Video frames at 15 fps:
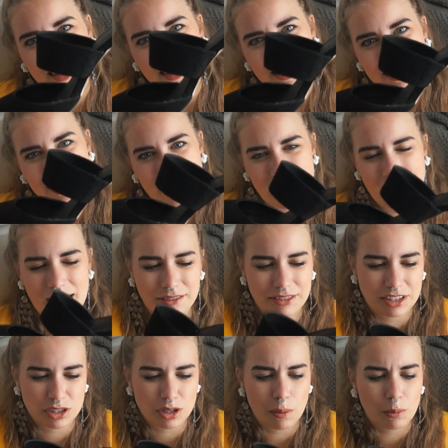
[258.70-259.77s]
that they have
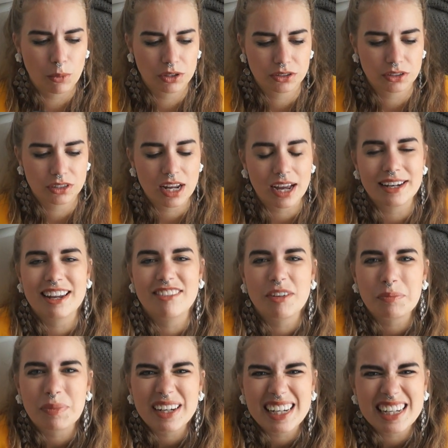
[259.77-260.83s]
this modern... I've never
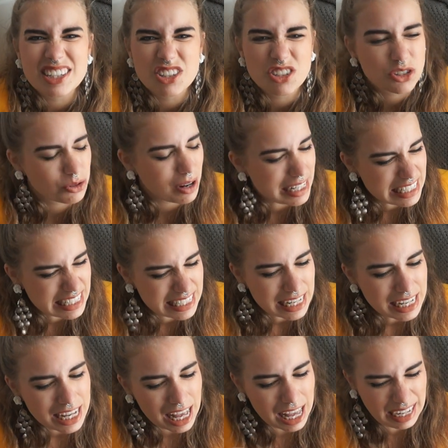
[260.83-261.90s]
been into trends,
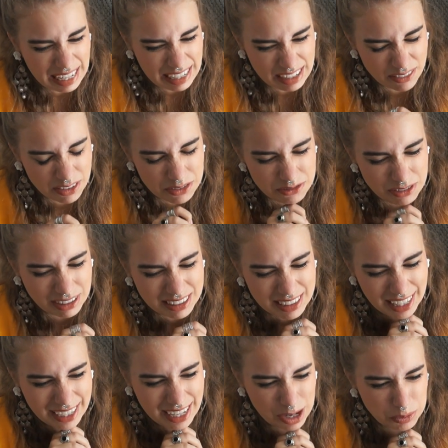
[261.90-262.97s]
and I never felt
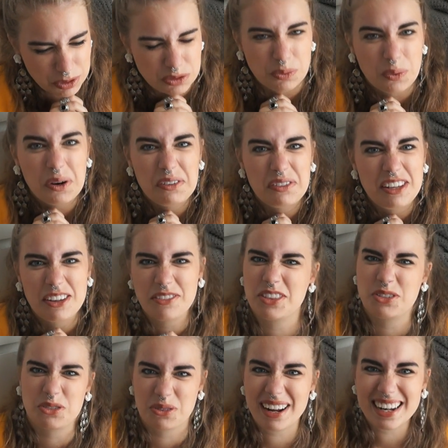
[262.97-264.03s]
like I was worthy of
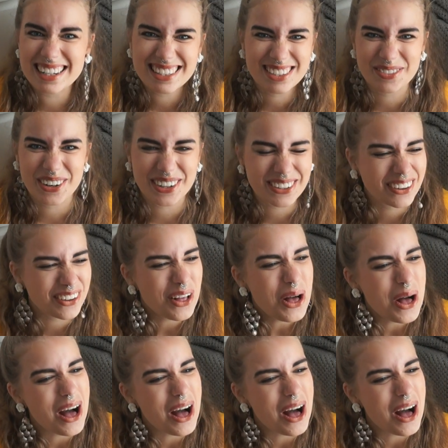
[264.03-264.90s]
the trends and whatnot.